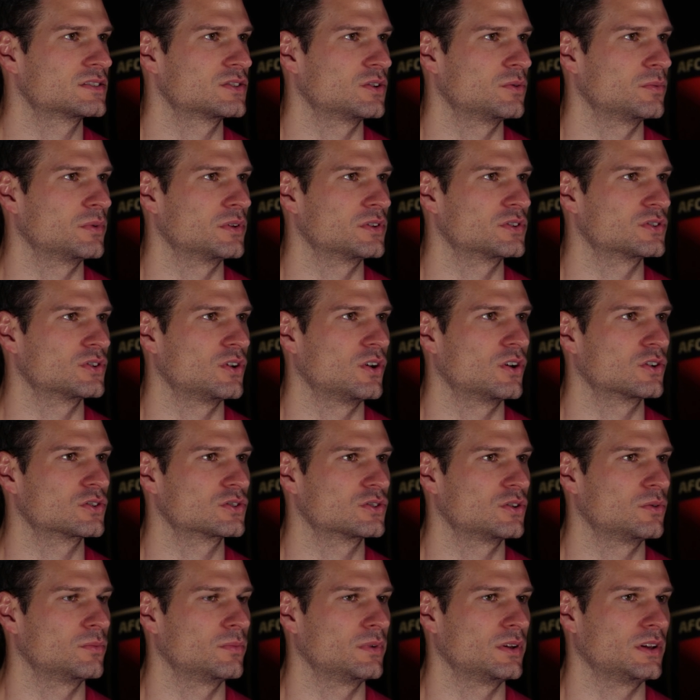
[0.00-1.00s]
so many
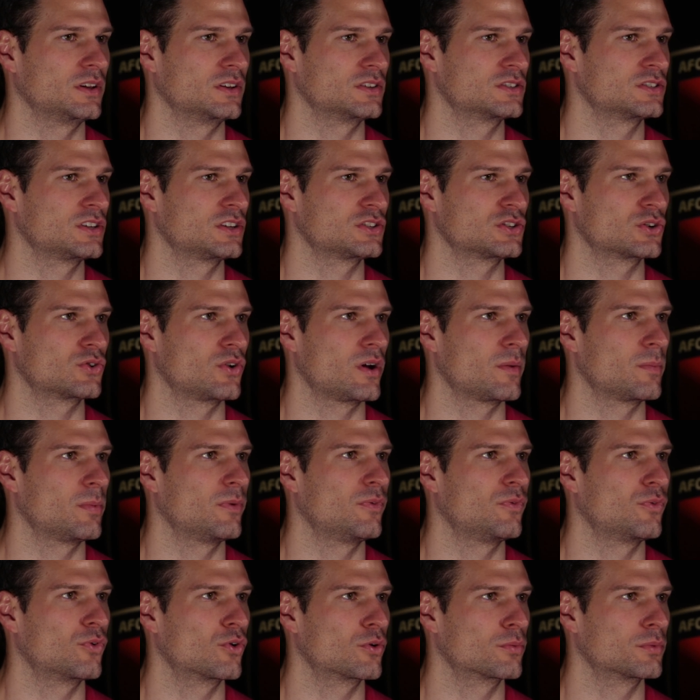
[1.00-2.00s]
songs, so many, you know, such a great
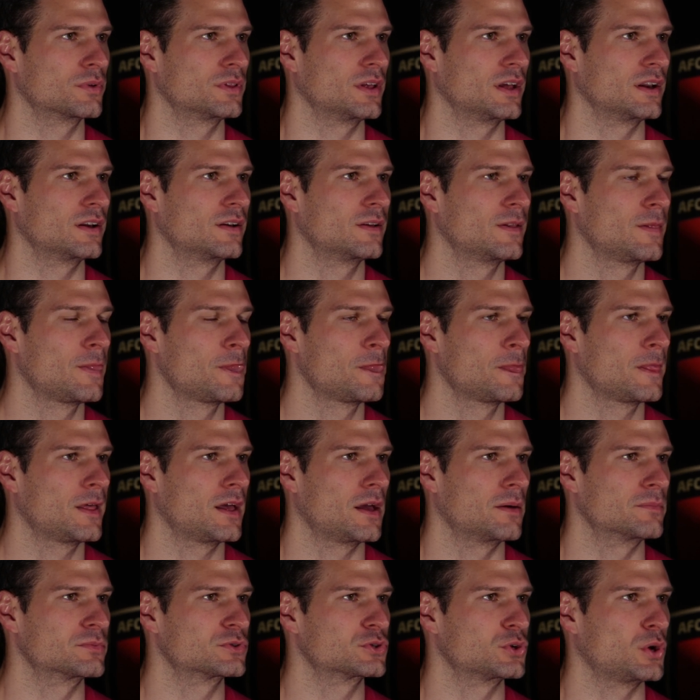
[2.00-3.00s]
performer that
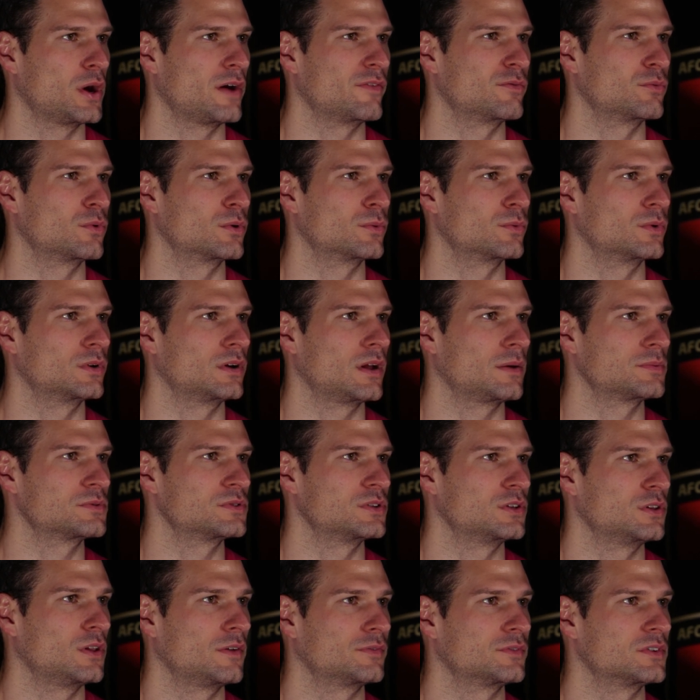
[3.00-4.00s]
I'm sure everyone would
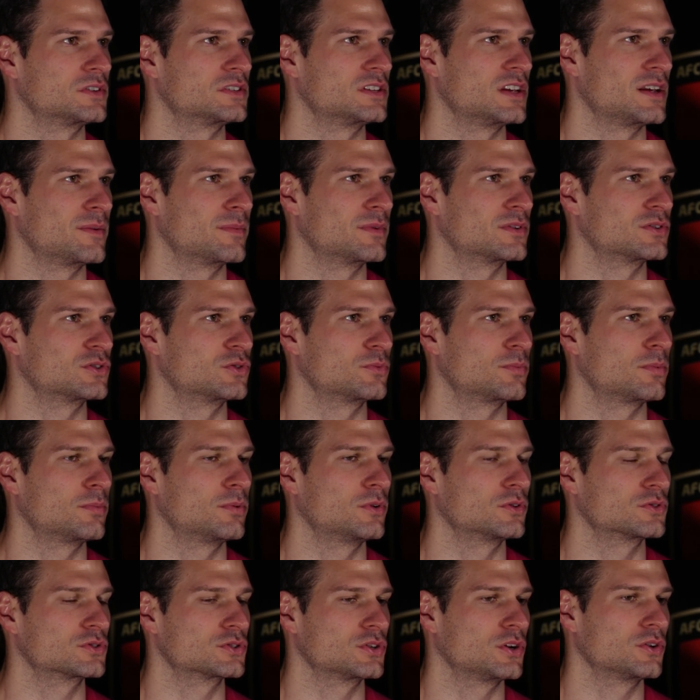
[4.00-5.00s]
absolutely love to see him in a Super
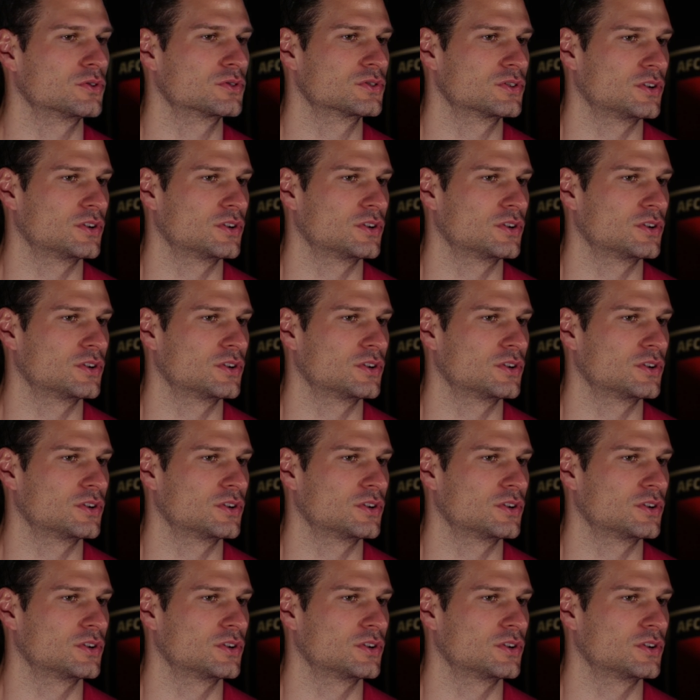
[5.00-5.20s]
Bowl show.